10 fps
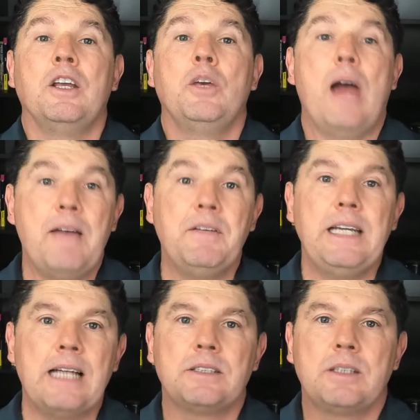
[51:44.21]
you haven't
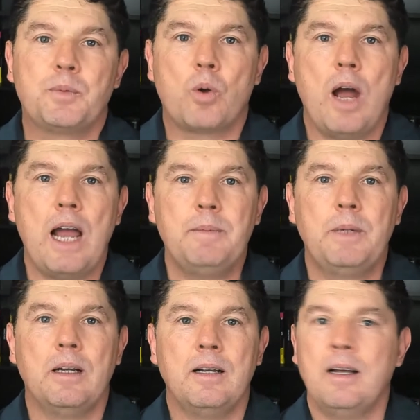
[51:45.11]
yet subscribed,
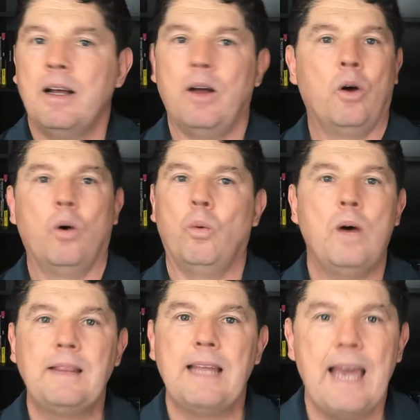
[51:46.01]

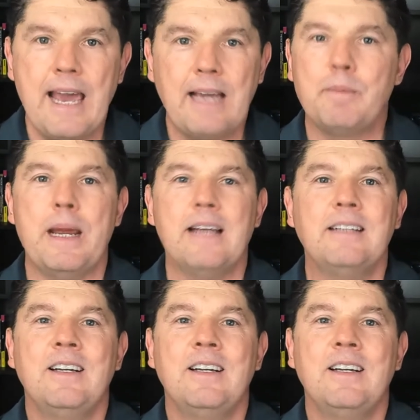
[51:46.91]
what the heck, man?